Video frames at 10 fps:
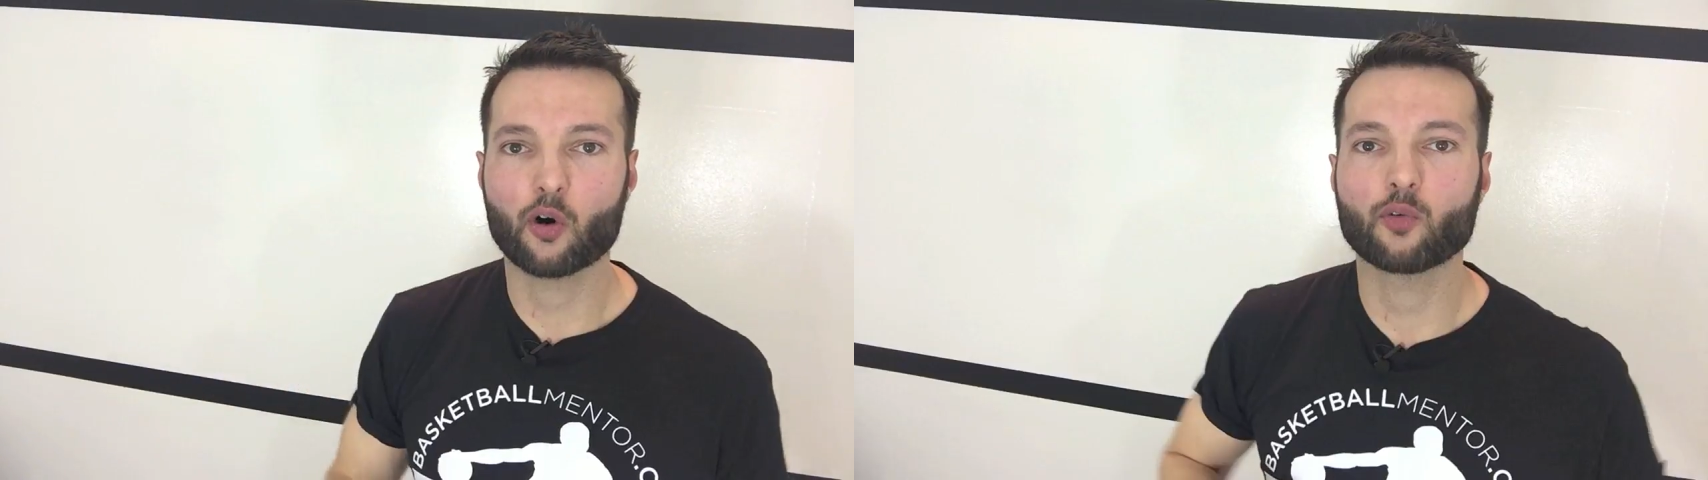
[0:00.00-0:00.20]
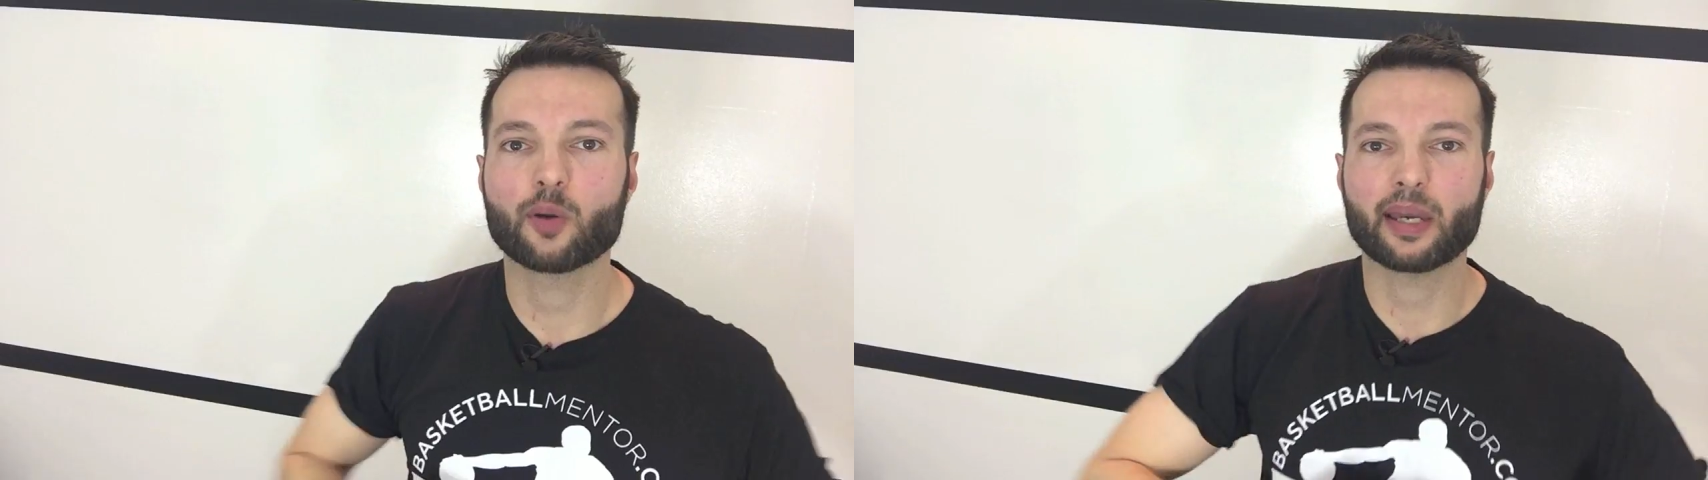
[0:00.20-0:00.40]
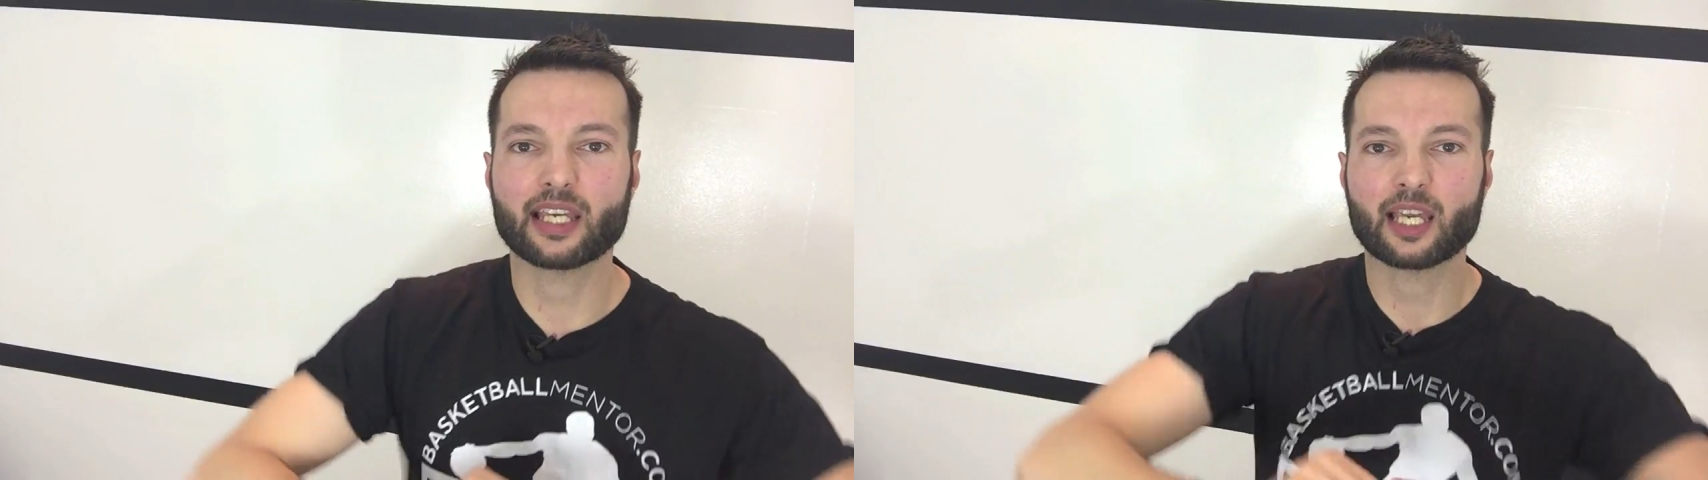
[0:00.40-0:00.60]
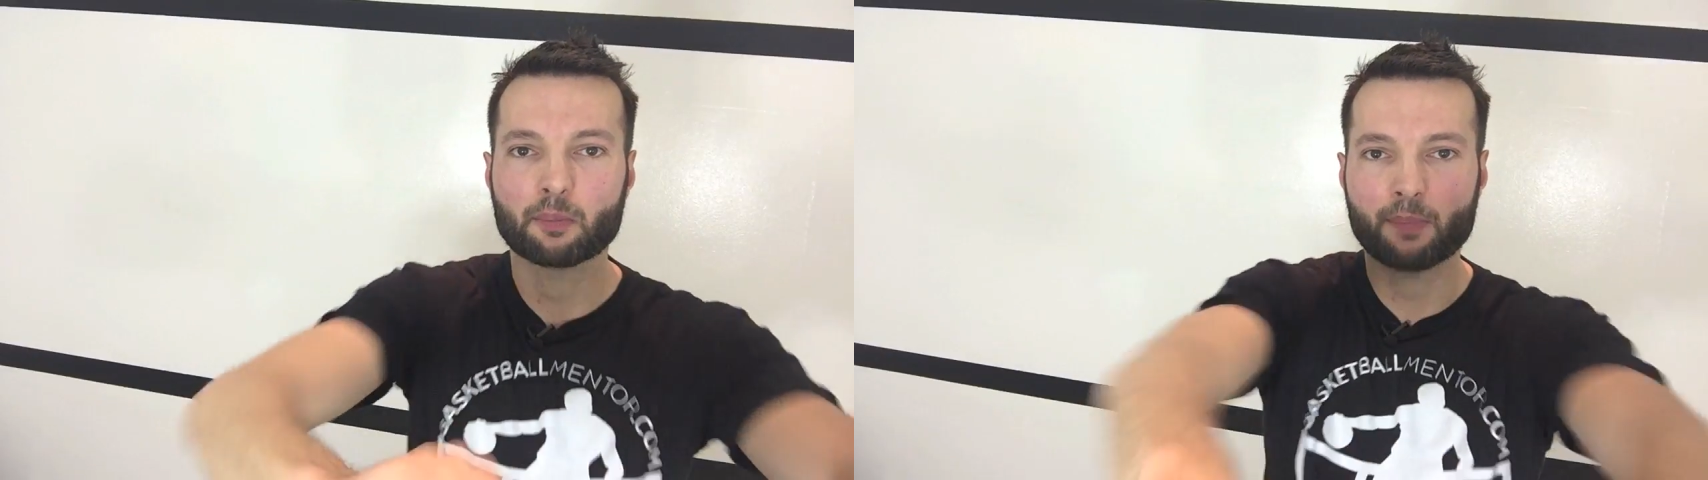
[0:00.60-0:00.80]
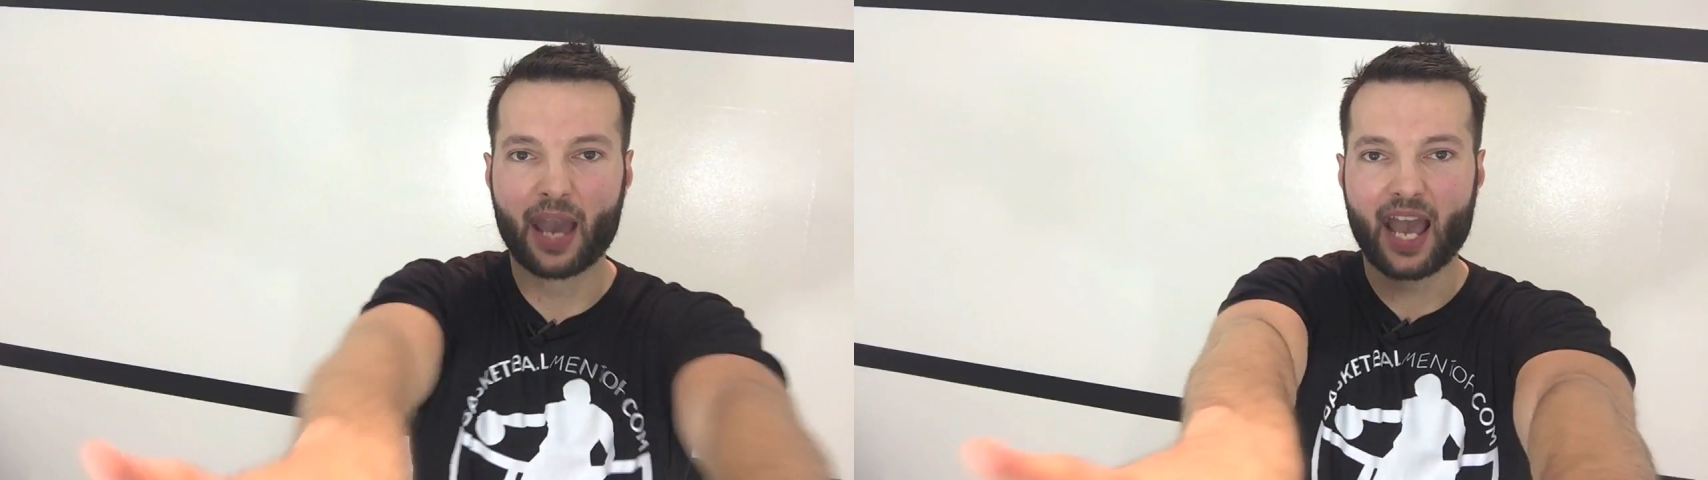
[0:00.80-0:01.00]
or we're
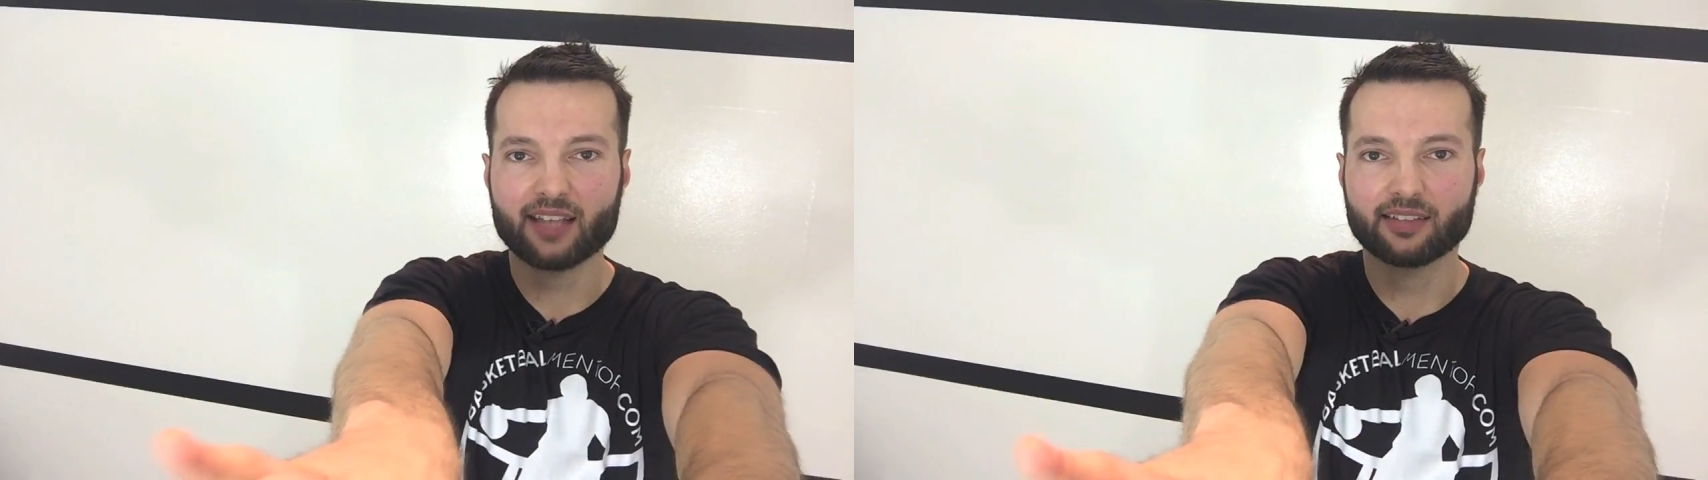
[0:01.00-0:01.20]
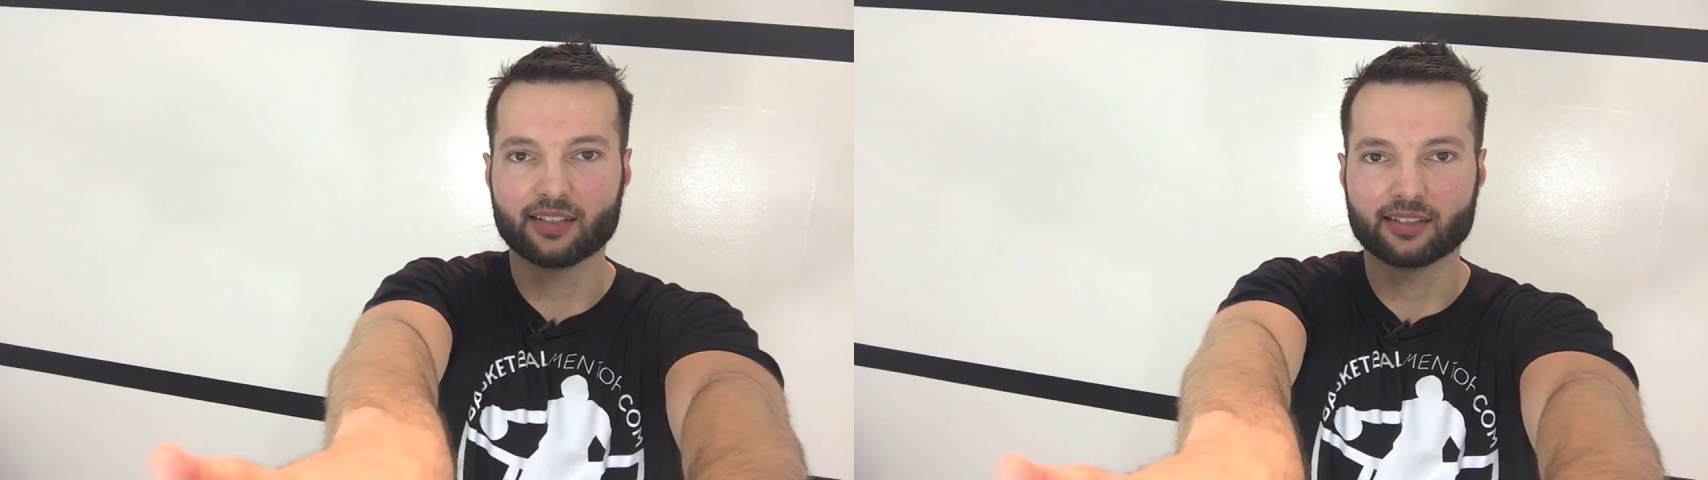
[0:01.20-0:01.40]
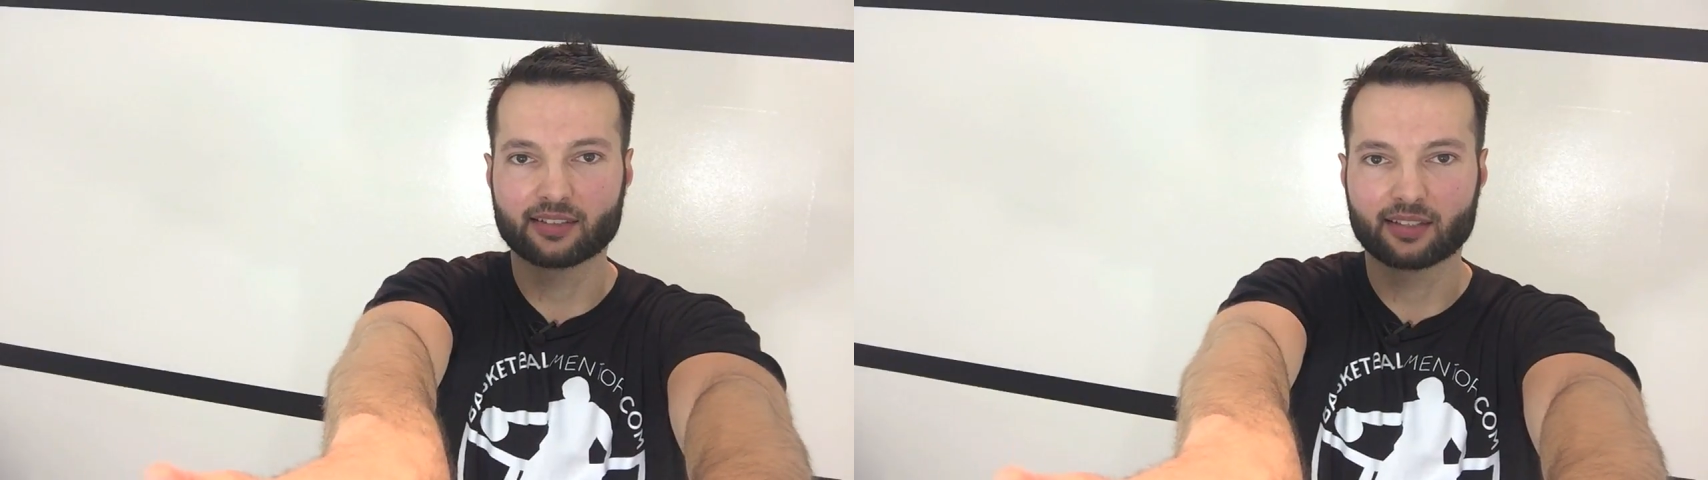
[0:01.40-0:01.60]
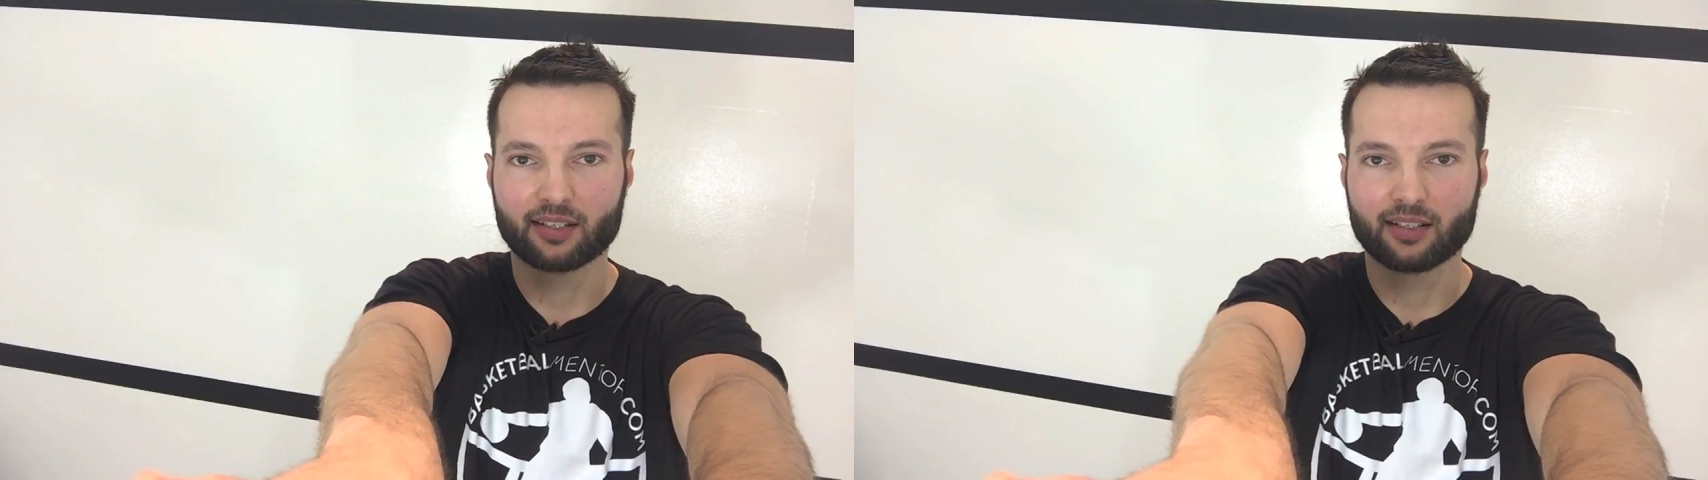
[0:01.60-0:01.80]
making passes.